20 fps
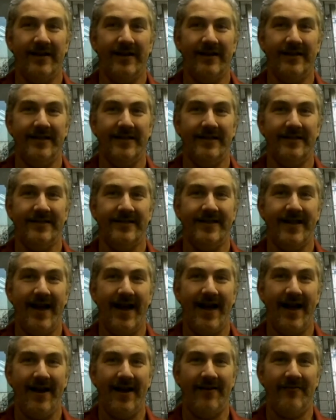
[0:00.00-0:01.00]
is
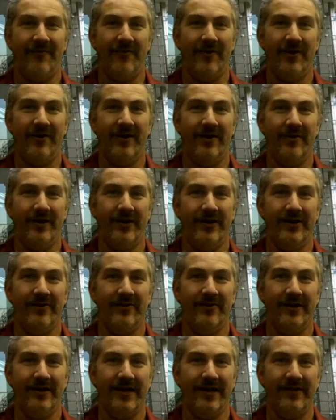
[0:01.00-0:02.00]
that really when you
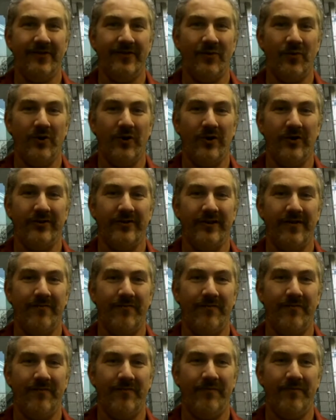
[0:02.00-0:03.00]
look at the work that
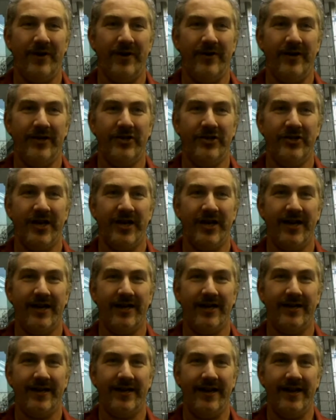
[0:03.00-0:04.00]
Barry Scheck
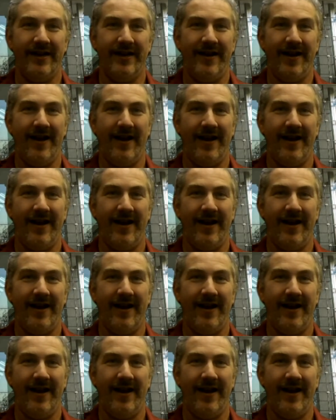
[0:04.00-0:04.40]
and